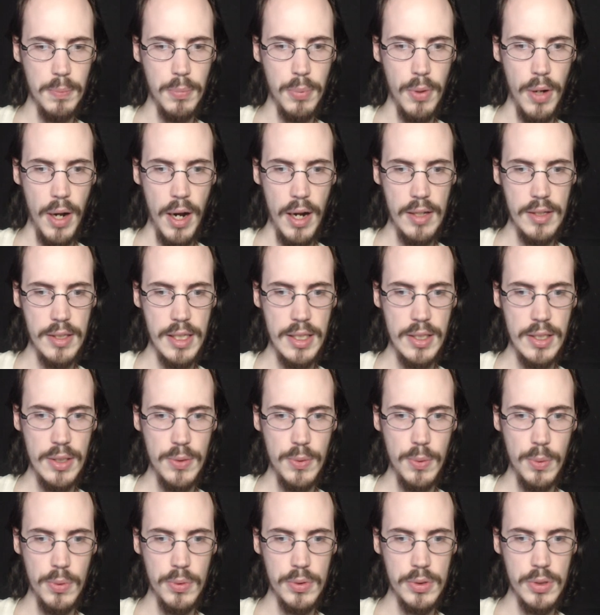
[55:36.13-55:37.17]
Bradley
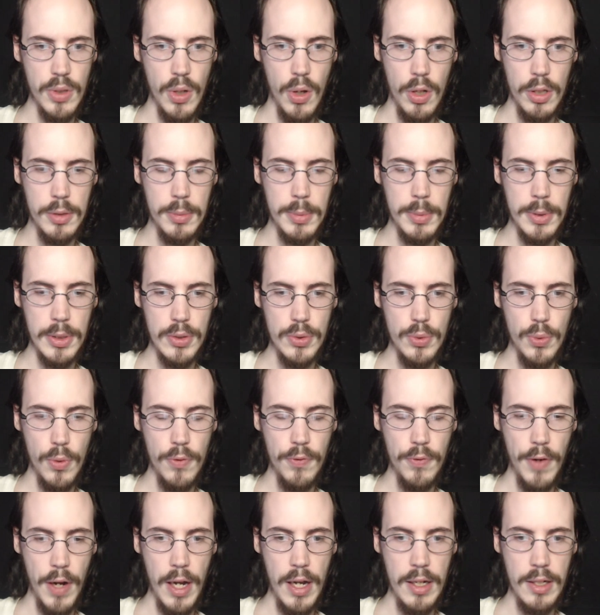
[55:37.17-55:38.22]
School's ultimate sword
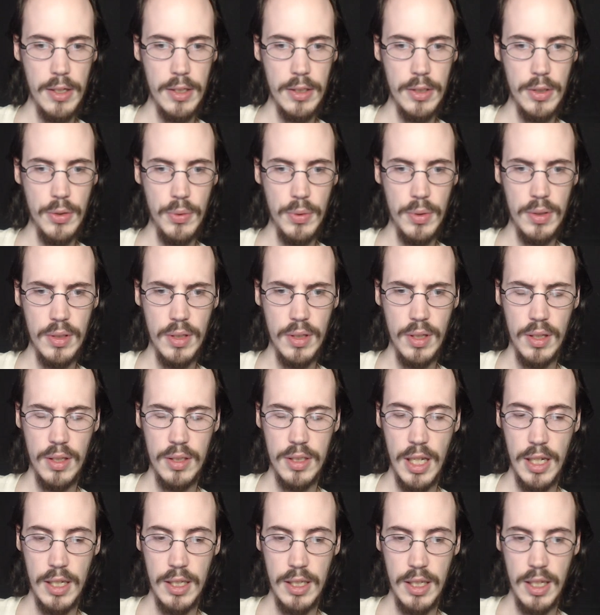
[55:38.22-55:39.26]
fighting
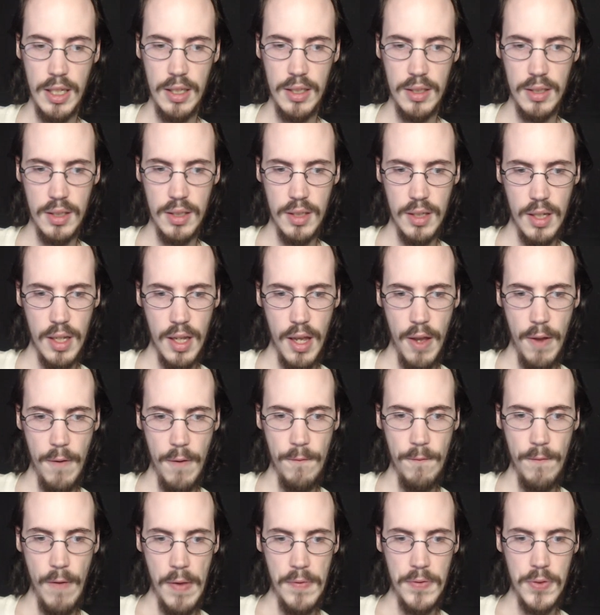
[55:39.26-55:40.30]
technique.
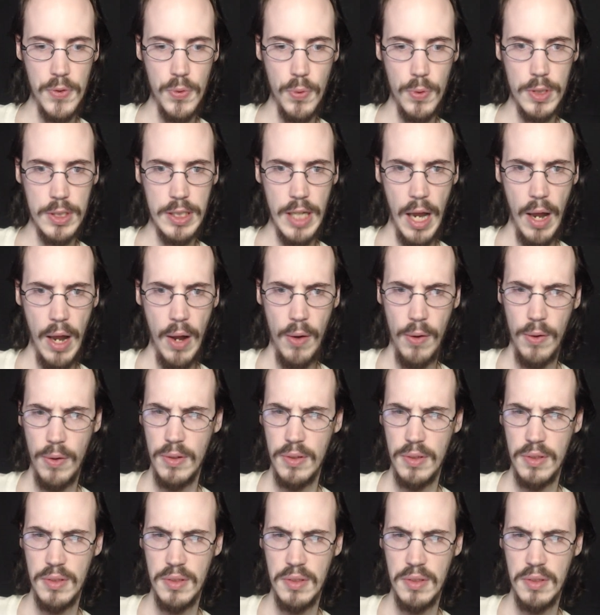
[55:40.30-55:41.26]
5-sword style.